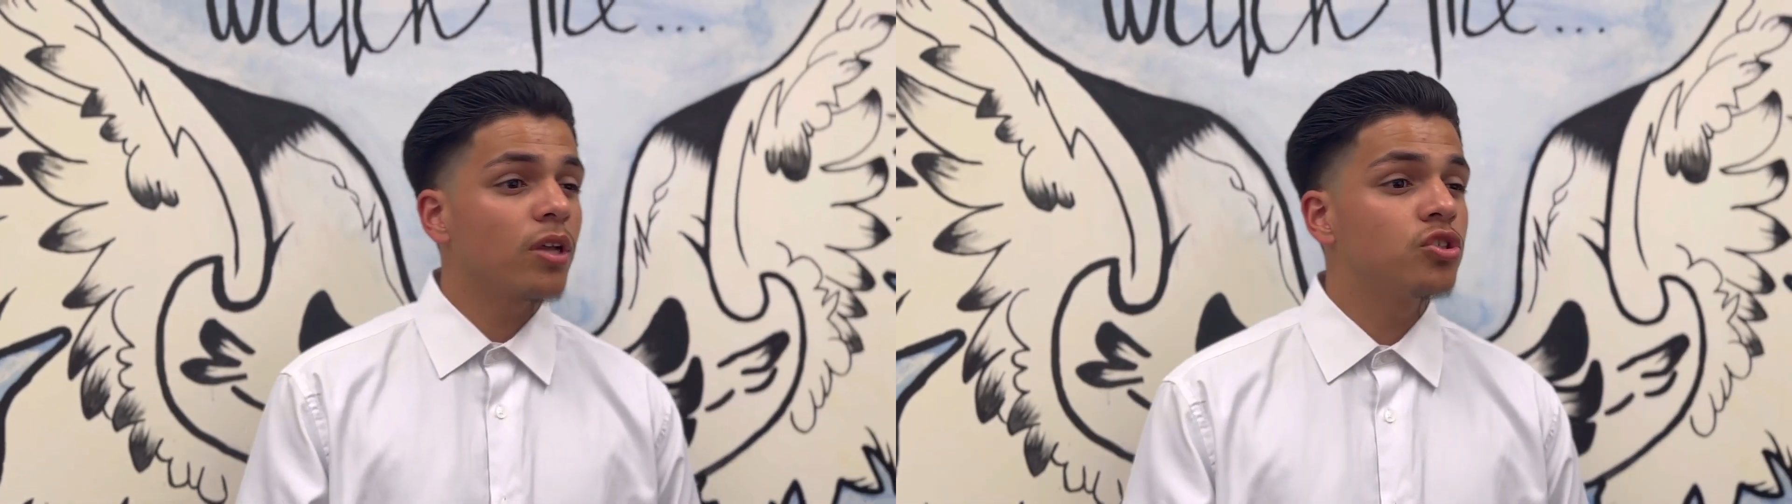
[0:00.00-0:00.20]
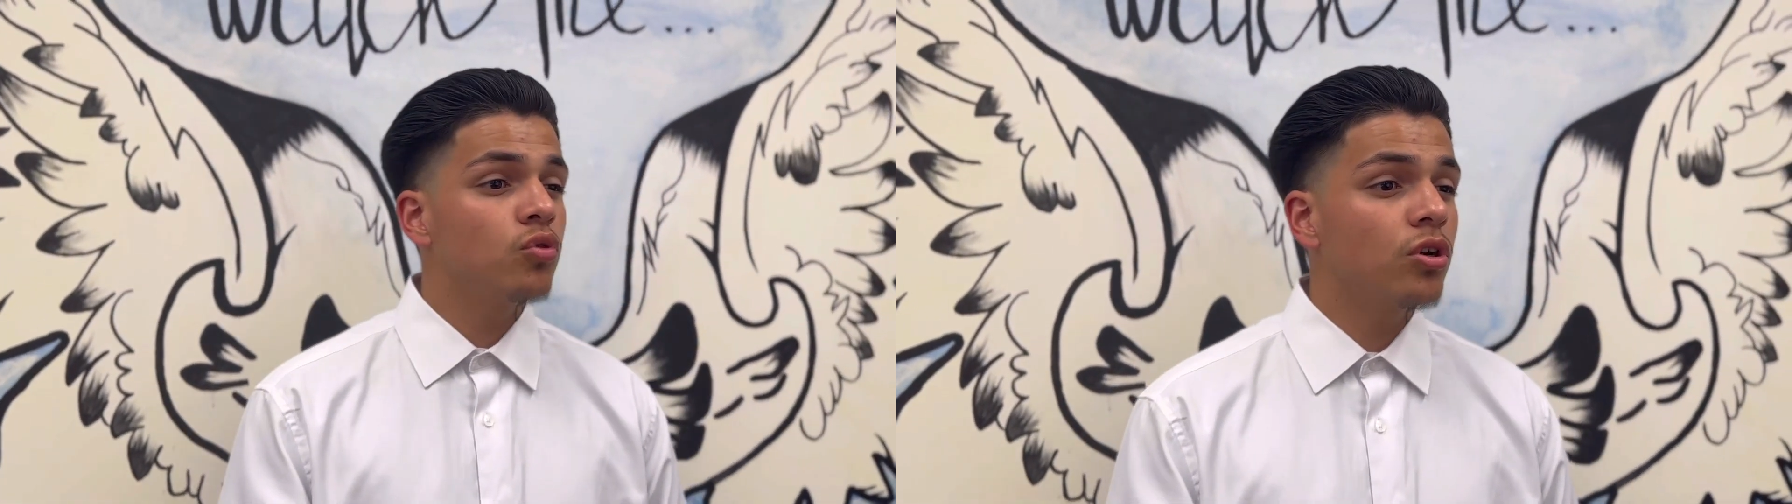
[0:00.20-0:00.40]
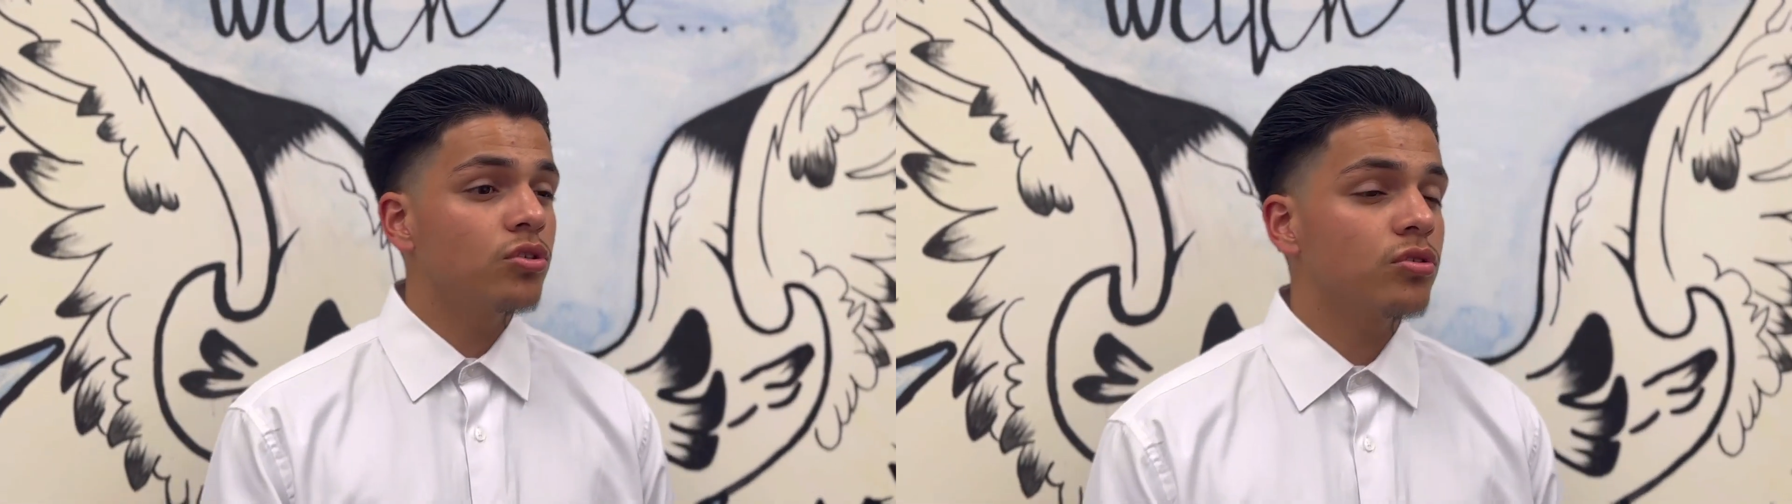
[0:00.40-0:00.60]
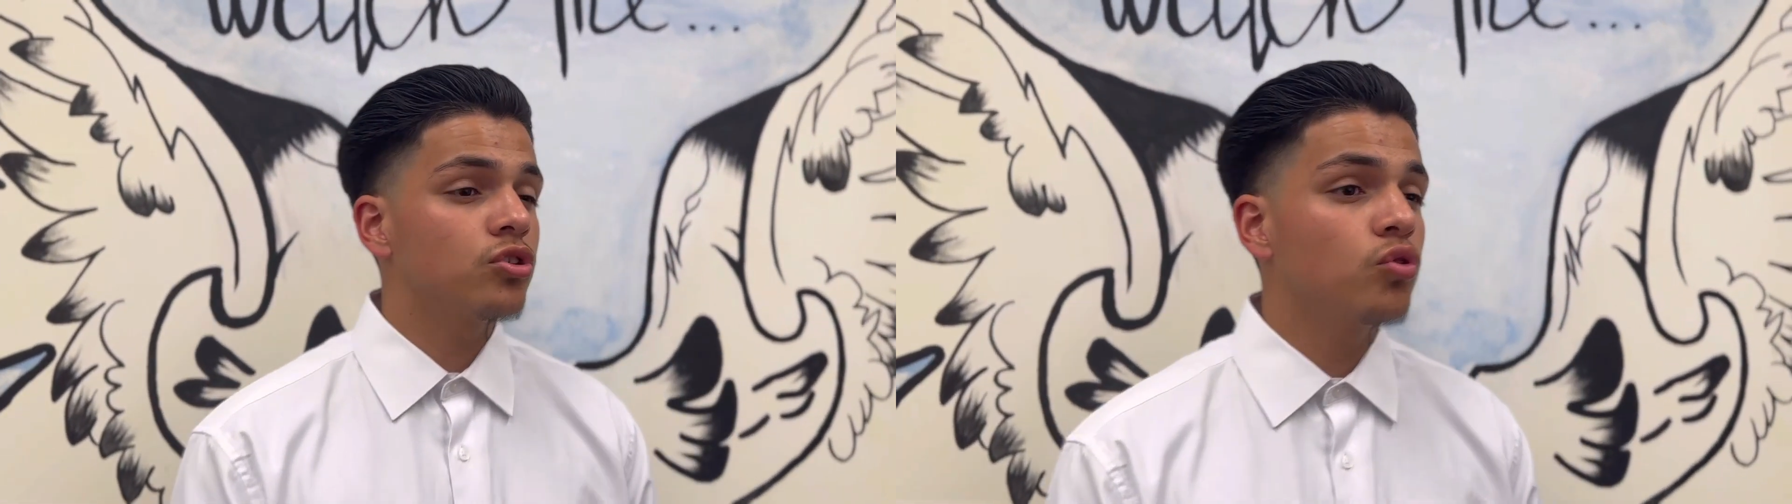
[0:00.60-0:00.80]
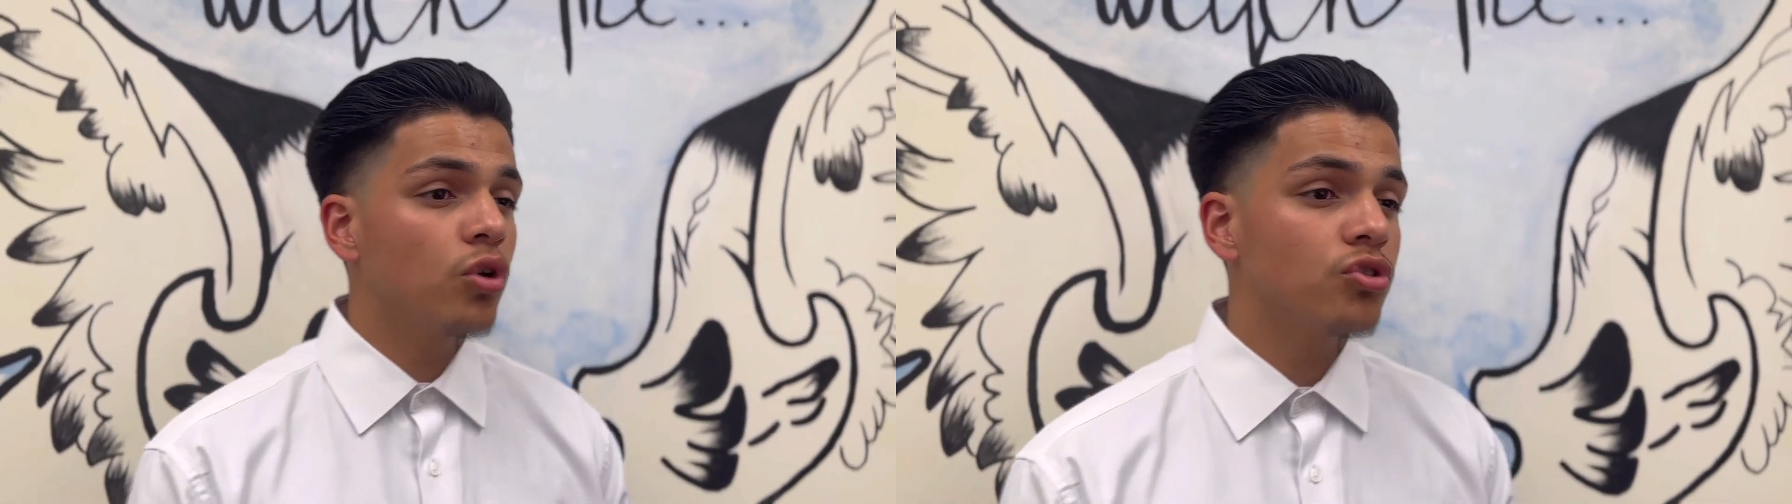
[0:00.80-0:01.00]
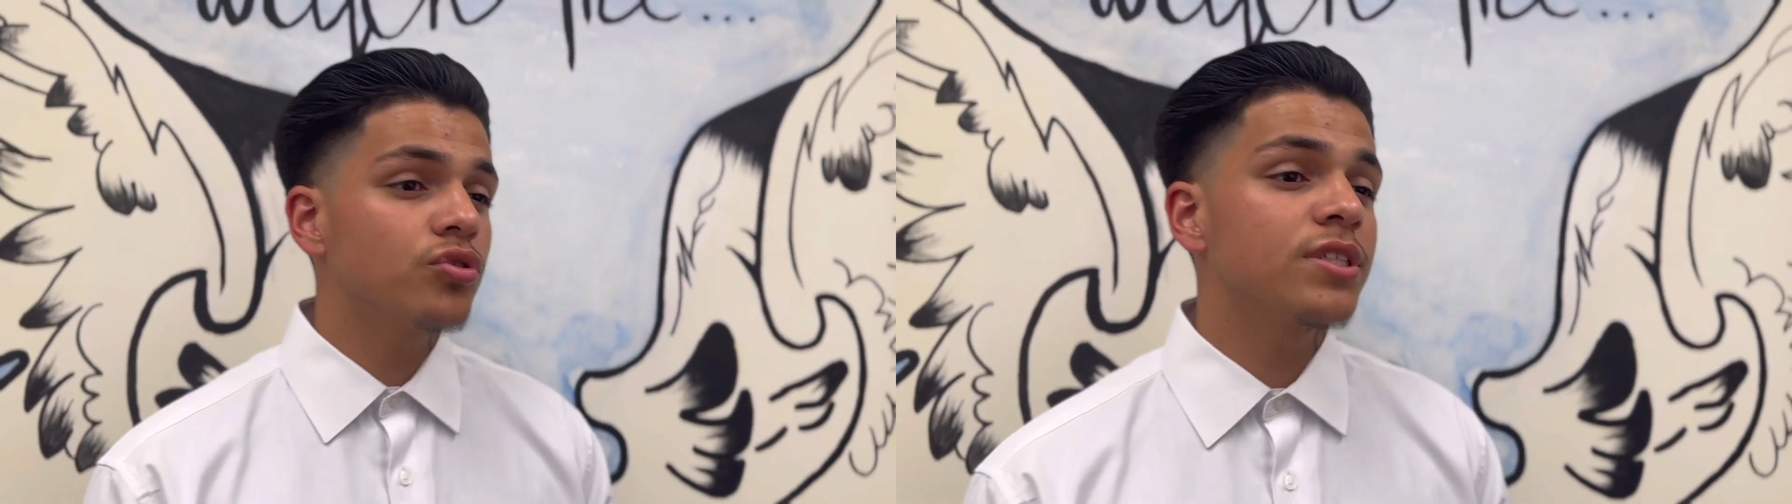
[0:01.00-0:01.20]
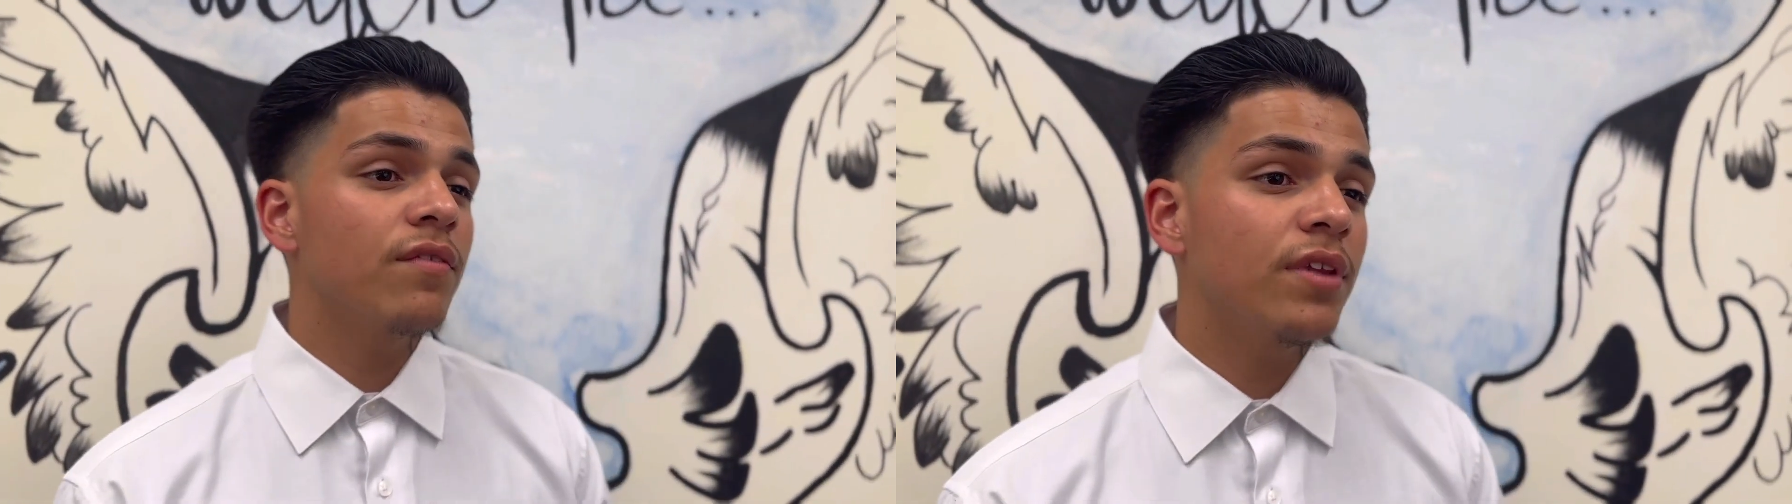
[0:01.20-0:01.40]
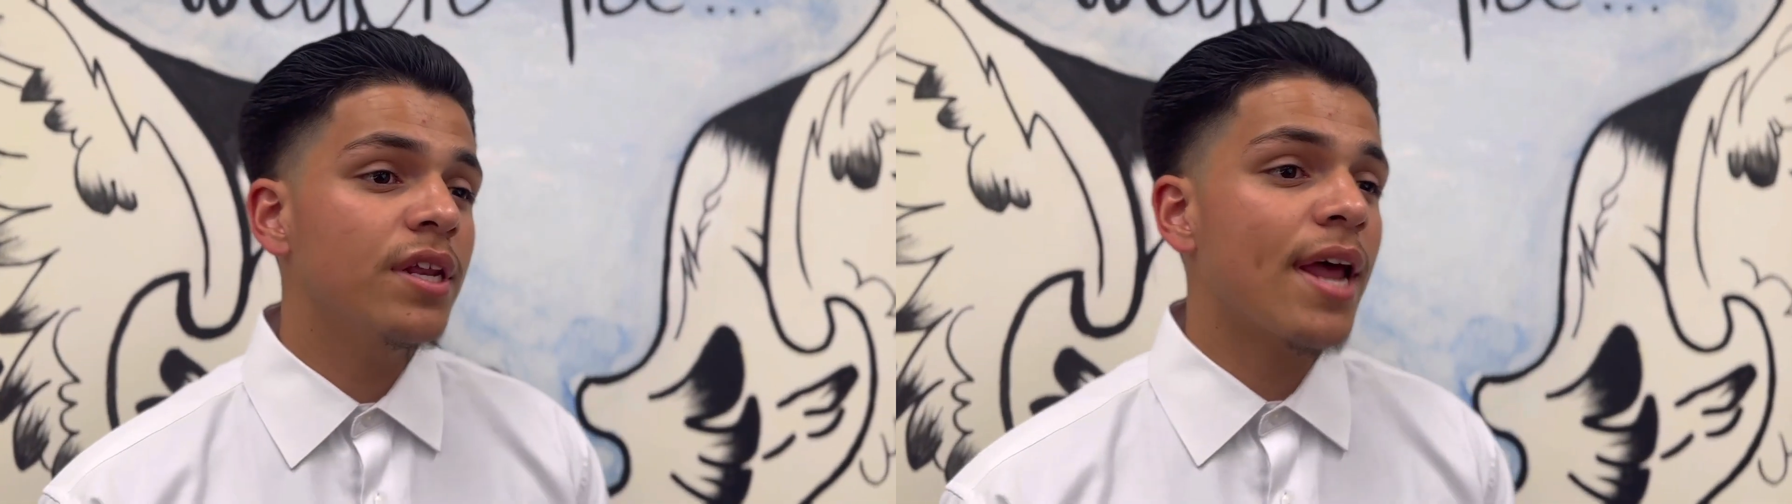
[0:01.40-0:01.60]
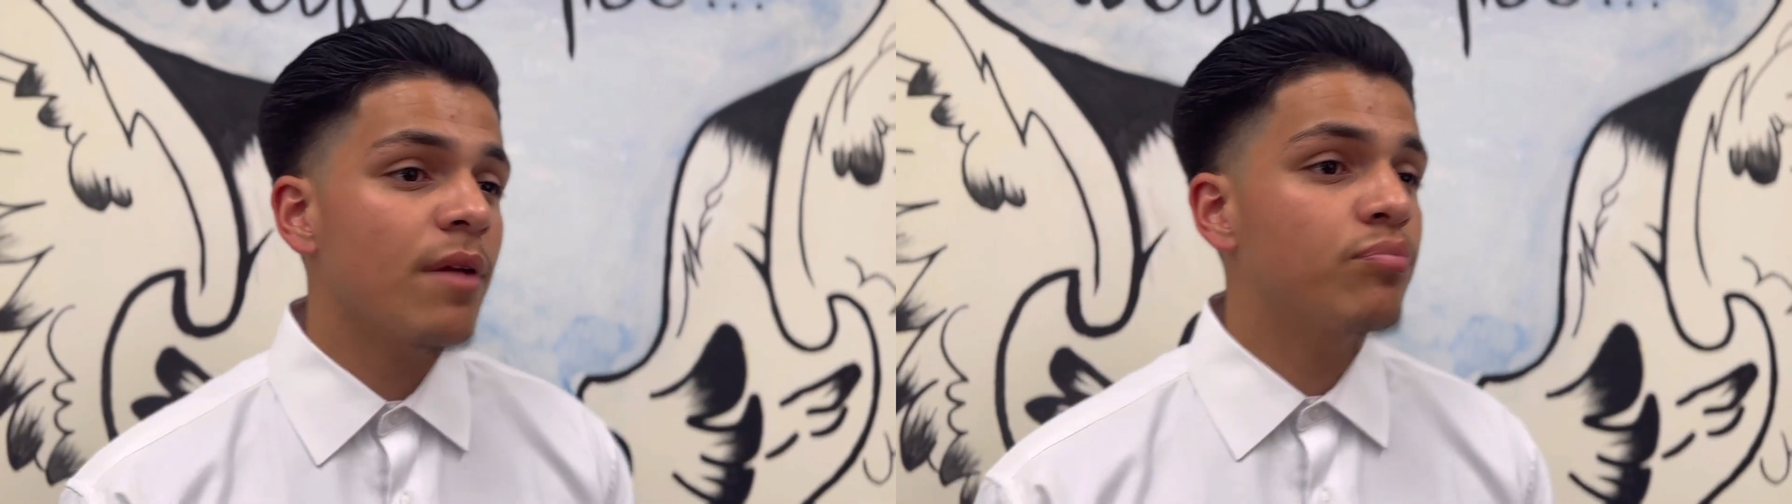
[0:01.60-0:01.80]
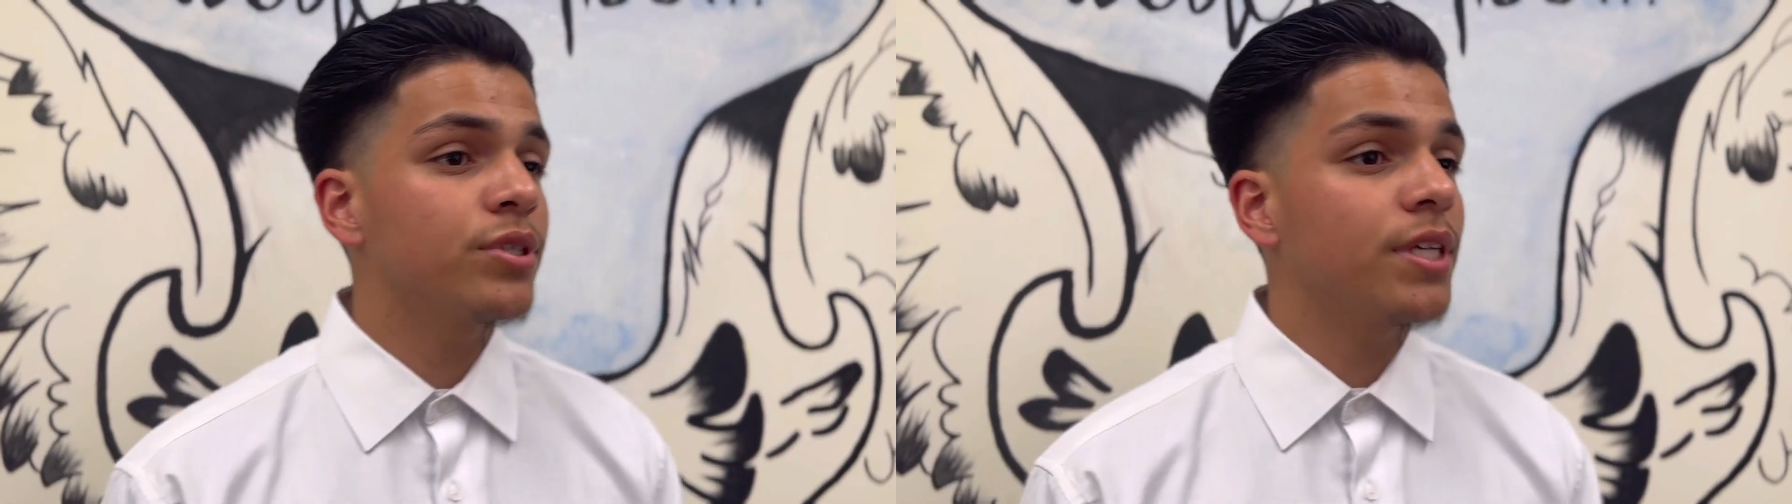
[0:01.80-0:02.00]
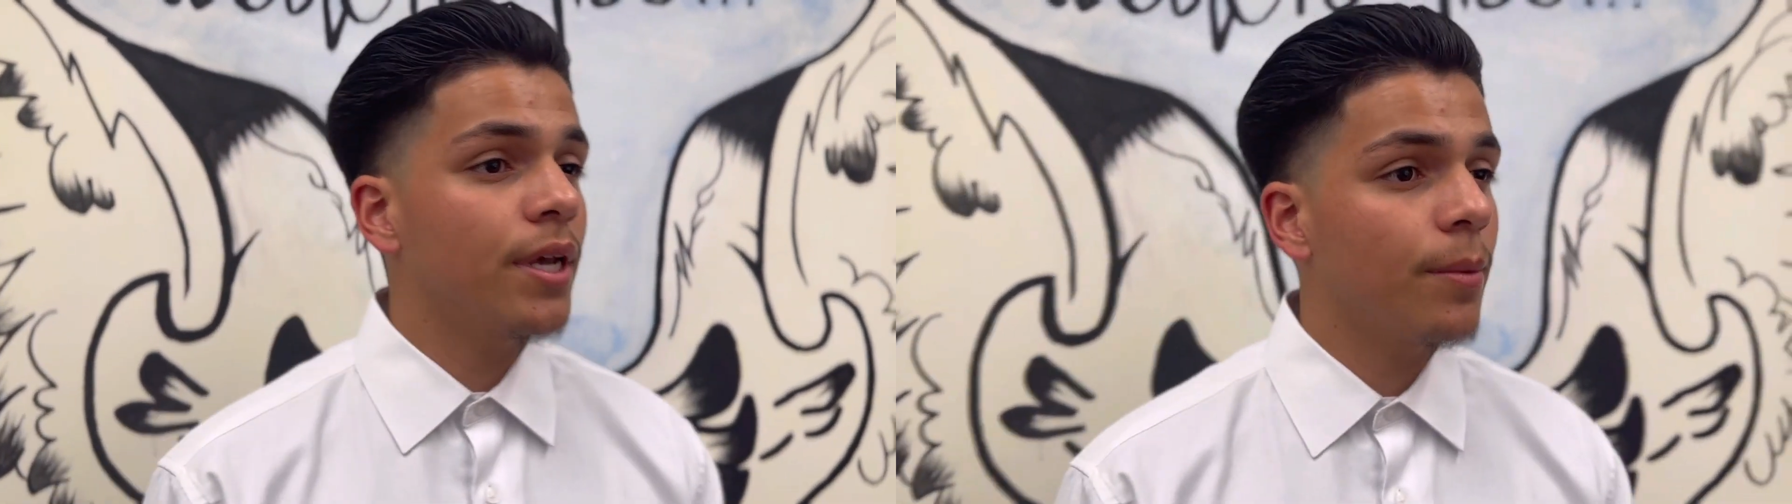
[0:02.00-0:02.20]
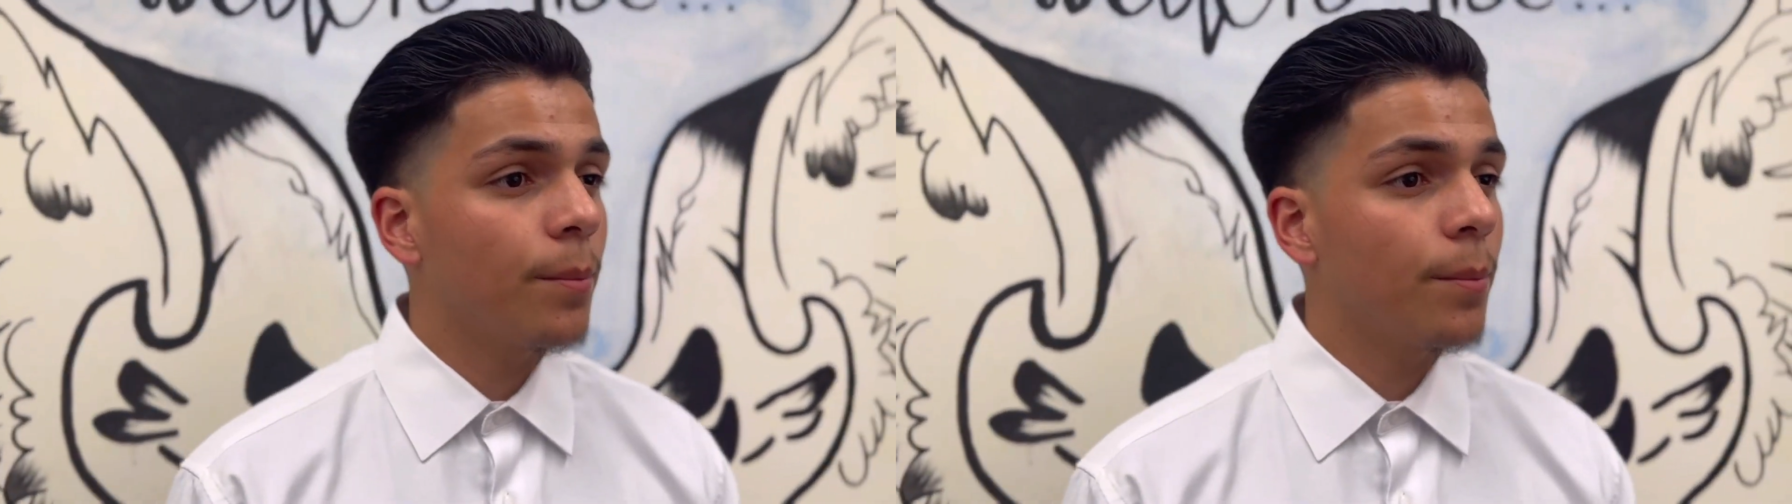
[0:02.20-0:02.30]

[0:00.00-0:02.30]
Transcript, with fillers: 279%.